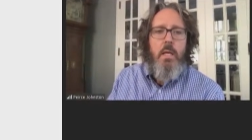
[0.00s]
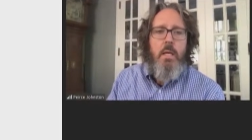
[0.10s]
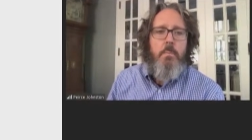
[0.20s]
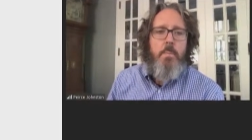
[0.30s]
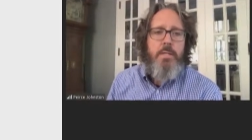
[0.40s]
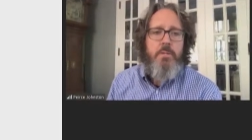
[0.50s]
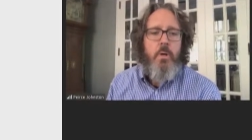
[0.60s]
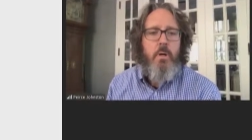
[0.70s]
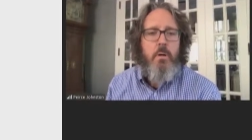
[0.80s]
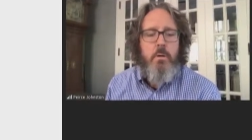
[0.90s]
Back to
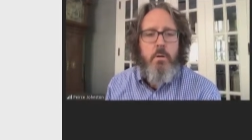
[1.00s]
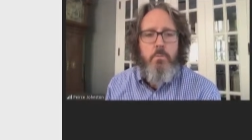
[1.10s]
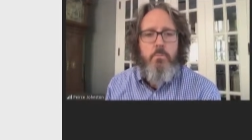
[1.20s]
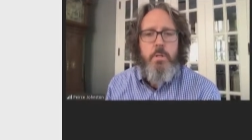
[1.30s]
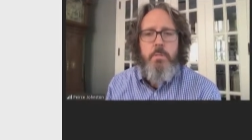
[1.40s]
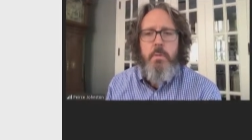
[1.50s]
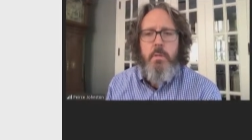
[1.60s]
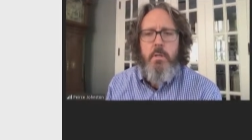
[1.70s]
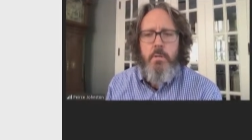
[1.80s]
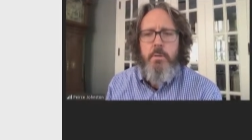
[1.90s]

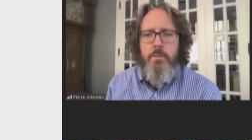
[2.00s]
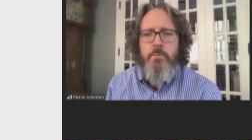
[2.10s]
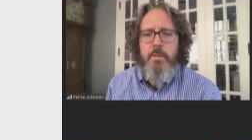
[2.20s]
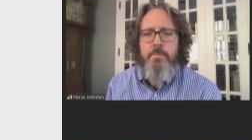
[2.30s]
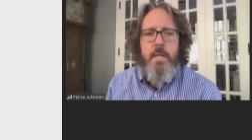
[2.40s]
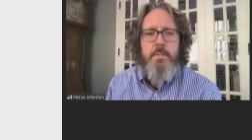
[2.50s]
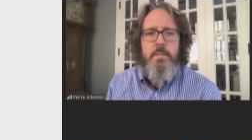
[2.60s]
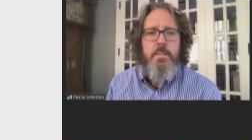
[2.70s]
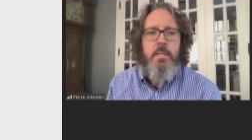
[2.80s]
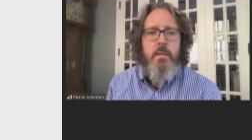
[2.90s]
the three
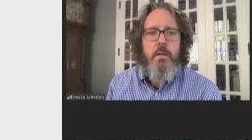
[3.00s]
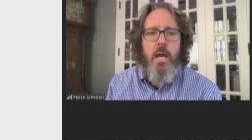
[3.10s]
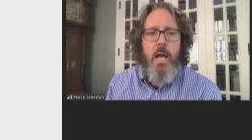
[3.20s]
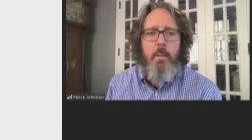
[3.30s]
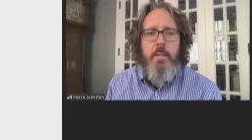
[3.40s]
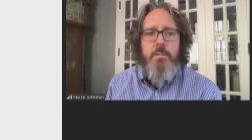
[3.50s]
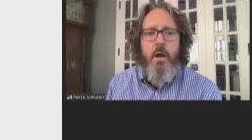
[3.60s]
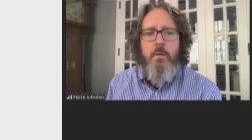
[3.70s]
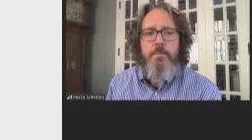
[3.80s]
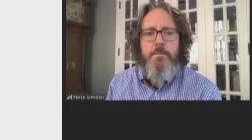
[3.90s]
phases here. I'm going to
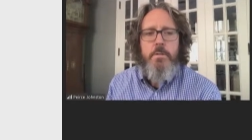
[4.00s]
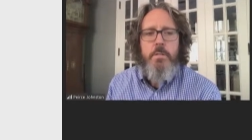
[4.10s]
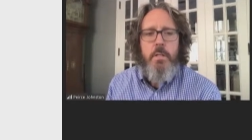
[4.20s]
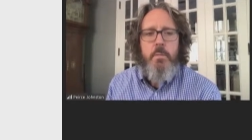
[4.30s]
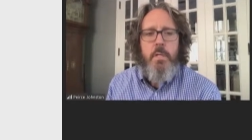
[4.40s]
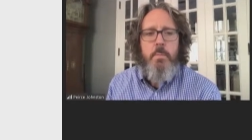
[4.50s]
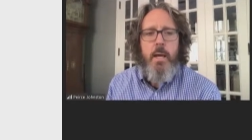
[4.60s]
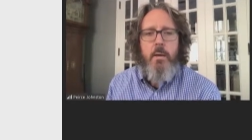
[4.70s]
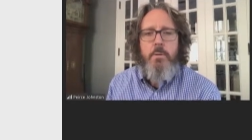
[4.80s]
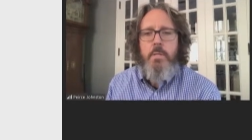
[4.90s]
talk first a little bit
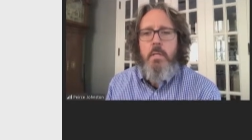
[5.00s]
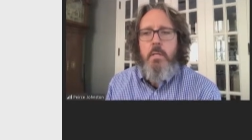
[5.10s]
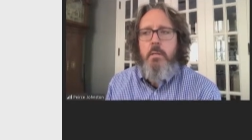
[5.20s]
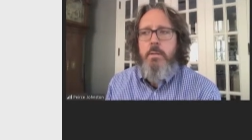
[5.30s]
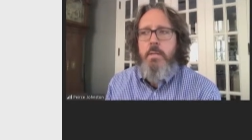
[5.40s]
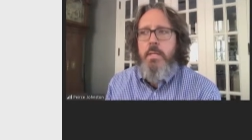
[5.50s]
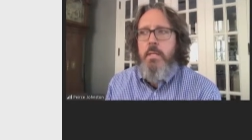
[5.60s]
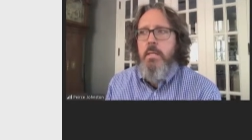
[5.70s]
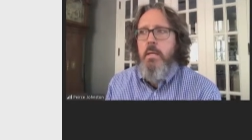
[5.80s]
about the